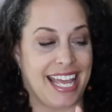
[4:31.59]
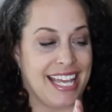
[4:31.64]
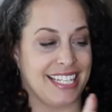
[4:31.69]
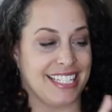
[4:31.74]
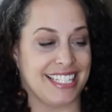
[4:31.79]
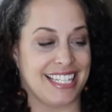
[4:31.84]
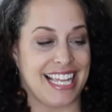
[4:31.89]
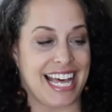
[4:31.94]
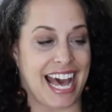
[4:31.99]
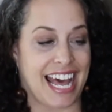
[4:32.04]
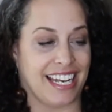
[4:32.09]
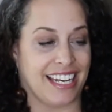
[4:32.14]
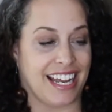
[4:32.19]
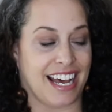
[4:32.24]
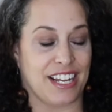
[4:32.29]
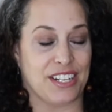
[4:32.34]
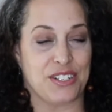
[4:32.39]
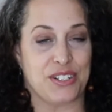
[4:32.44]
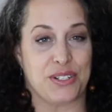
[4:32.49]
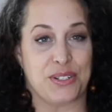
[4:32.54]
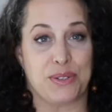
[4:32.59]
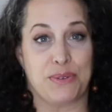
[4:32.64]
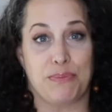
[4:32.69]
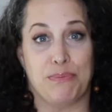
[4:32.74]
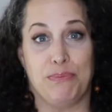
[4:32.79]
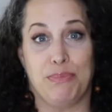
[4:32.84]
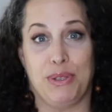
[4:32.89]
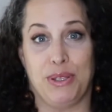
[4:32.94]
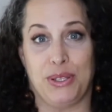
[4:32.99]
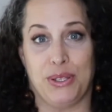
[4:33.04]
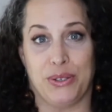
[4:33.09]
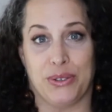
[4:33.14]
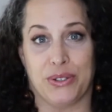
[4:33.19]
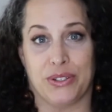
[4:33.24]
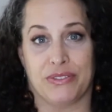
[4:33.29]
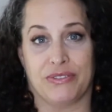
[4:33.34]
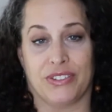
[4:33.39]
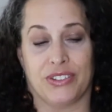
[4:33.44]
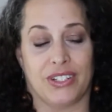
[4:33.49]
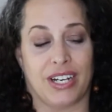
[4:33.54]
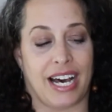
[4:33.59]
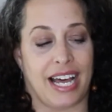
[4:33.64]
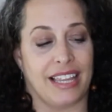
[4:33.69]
Is that not just beautiful?